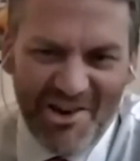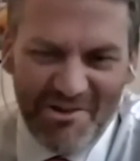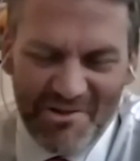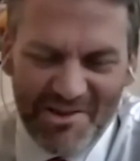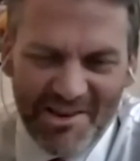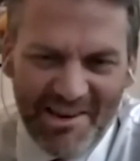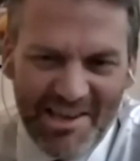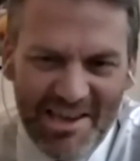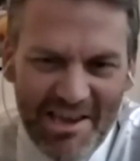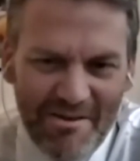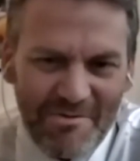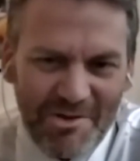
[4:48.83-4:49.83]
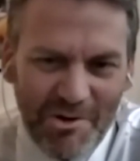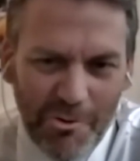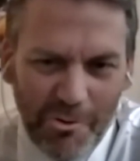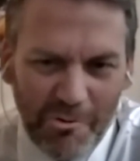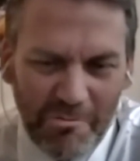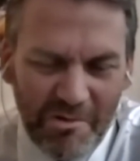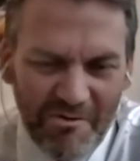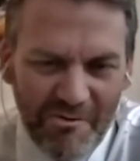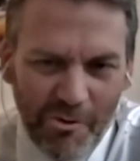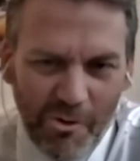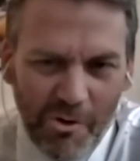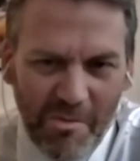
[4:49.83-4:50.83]
to leave school
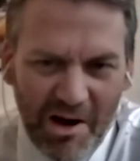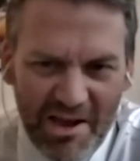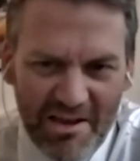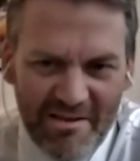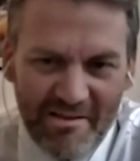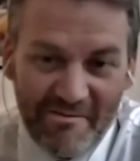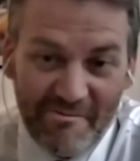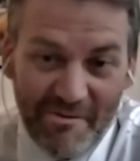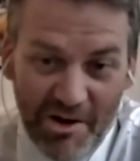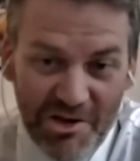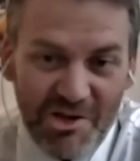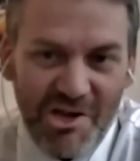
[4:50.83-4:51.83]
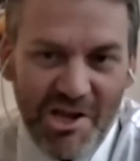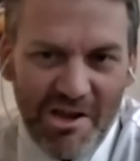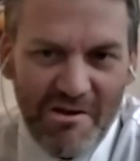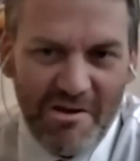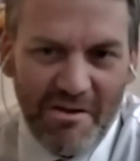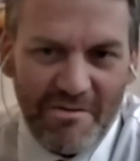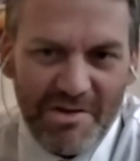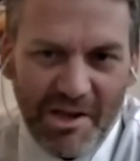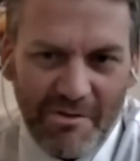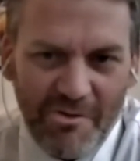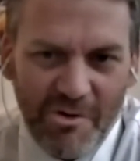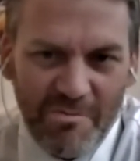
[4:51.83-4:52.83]
before my first year of sixth
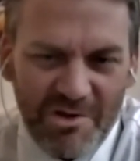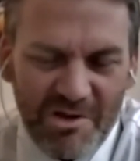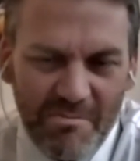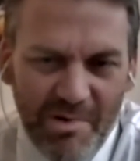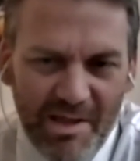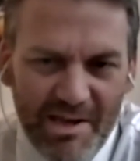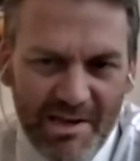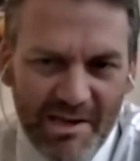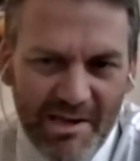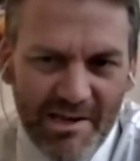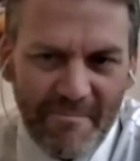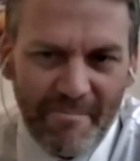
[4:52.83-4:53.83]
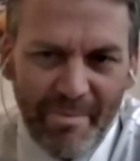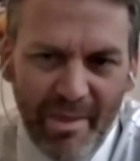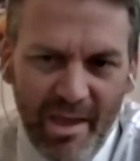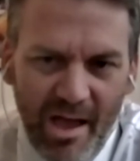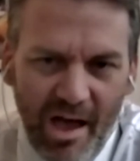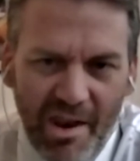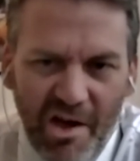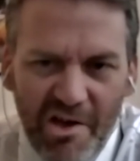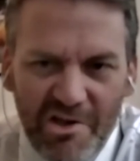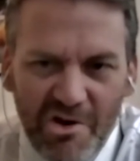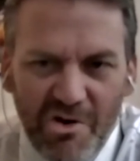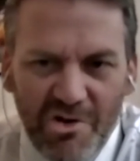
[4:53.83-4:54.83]
form was completed, and I
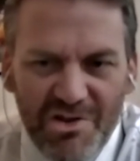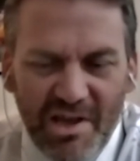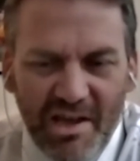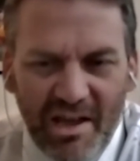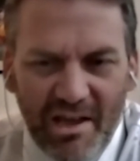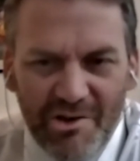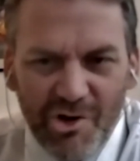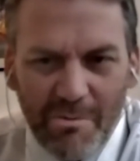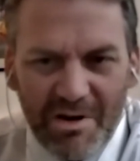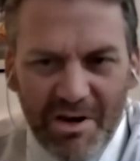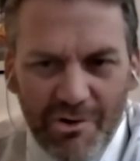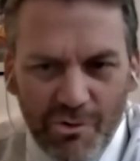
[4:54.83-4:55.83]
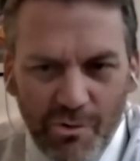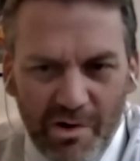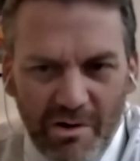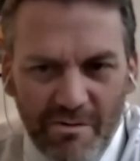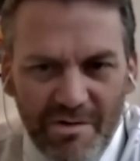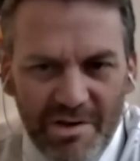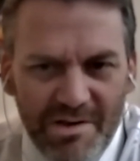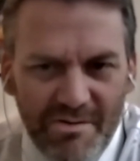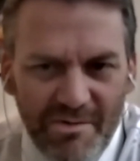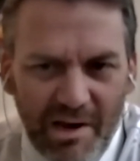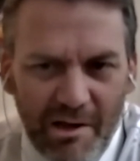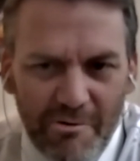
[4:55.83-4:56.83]
got a job in a drawing office of a
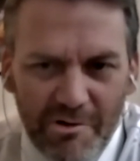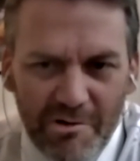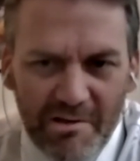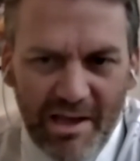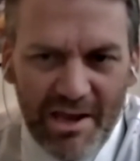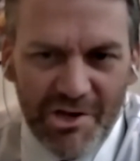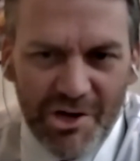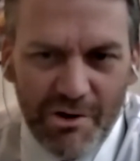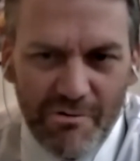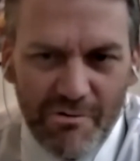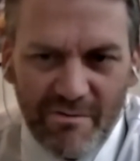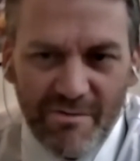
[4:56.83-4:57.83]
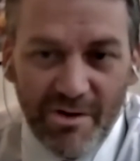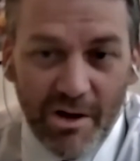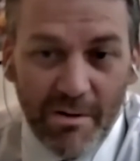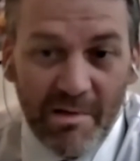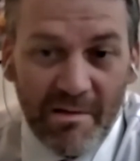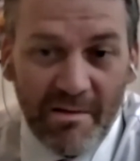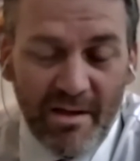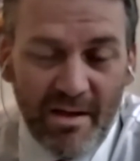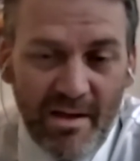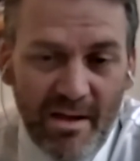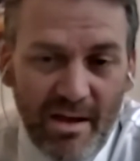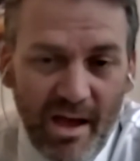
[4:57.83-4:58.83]
local engineering firm.
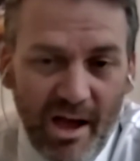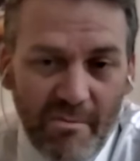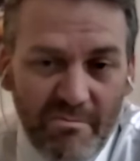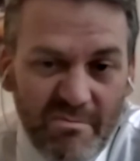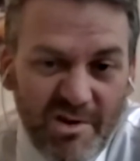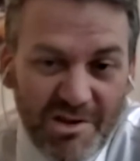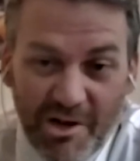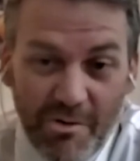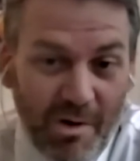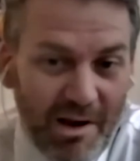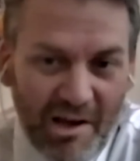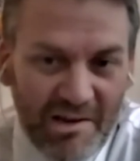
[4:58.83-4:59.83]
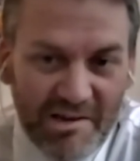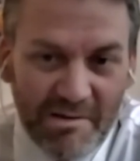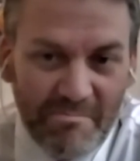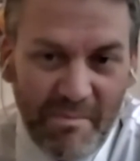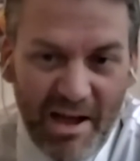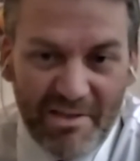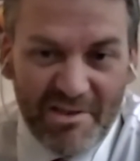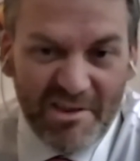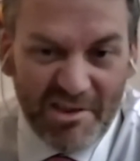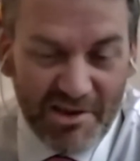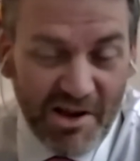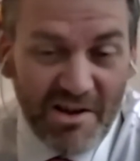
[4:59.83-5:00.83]
because I quite liked maths and
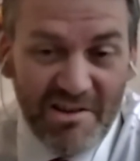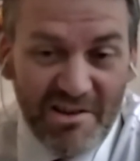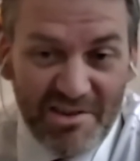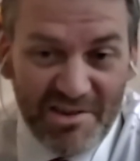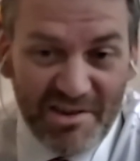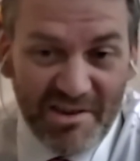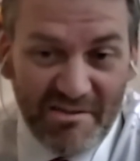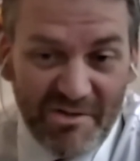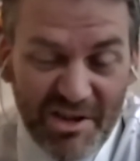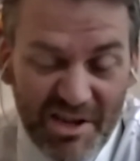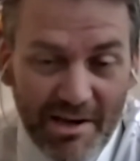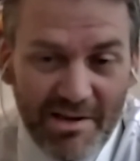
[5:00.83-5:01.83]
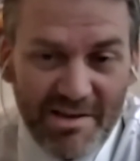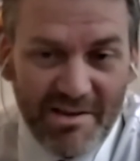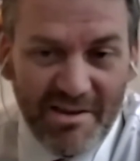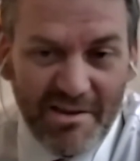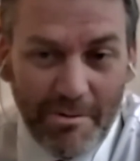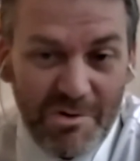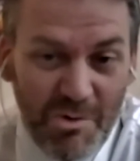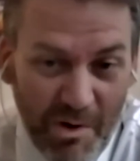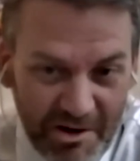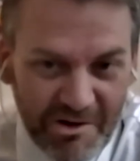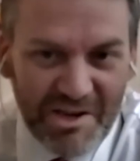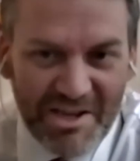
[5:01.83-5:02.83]
science and physics, and I was quite
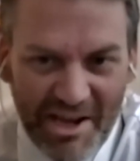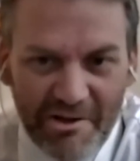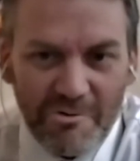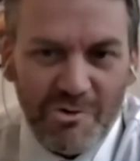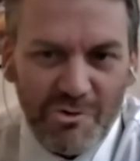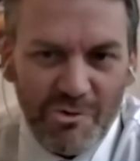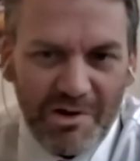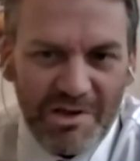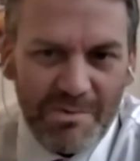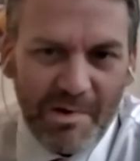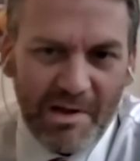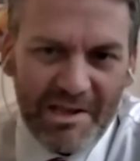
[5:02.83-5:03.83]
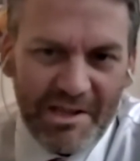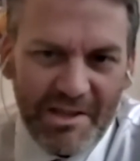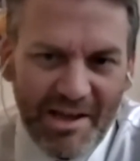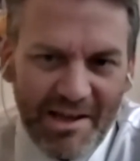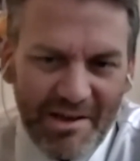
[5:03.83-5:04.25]
good at technical drawing as well. I did that at O